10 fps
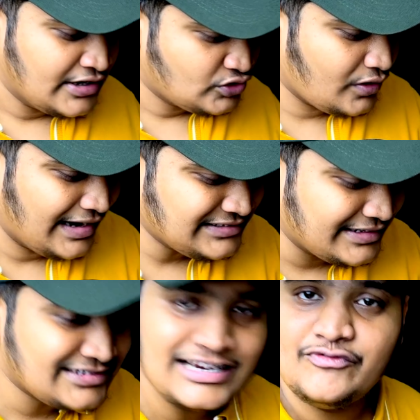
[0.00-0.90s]
So let's
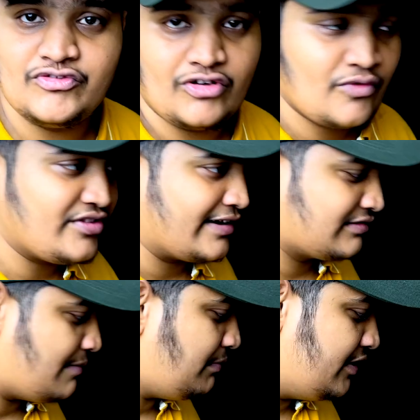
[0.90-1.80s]
understand with one of the example